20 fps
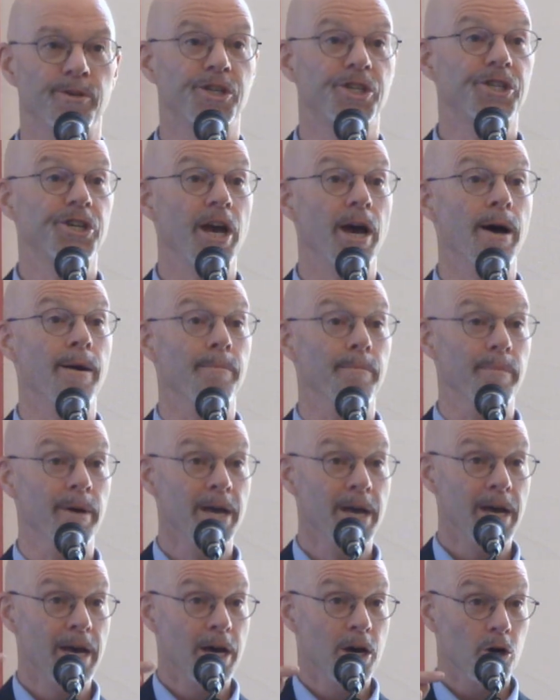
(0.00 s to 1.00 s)
Shem,
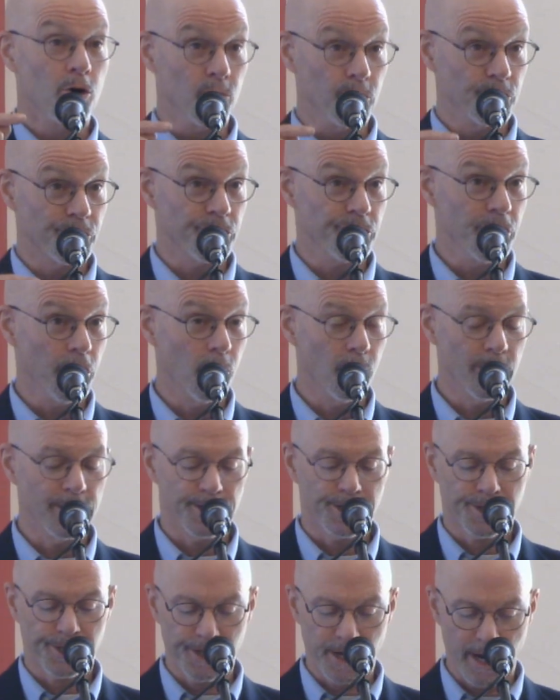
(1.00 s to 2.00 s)
who was
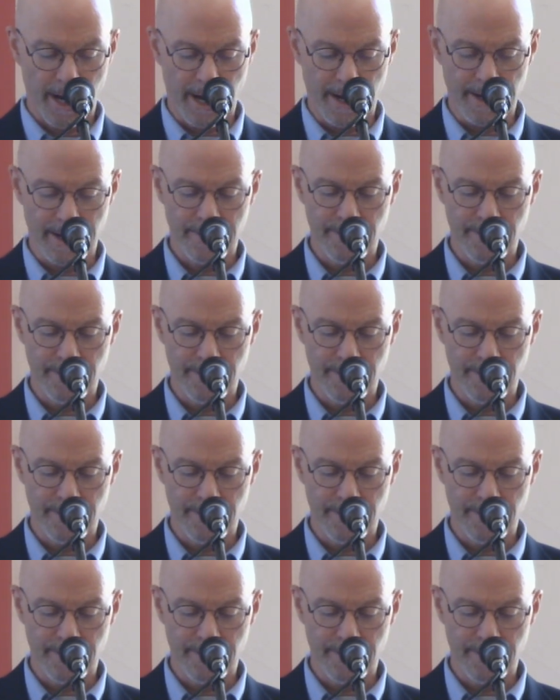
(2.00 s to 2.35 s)
Noah's son.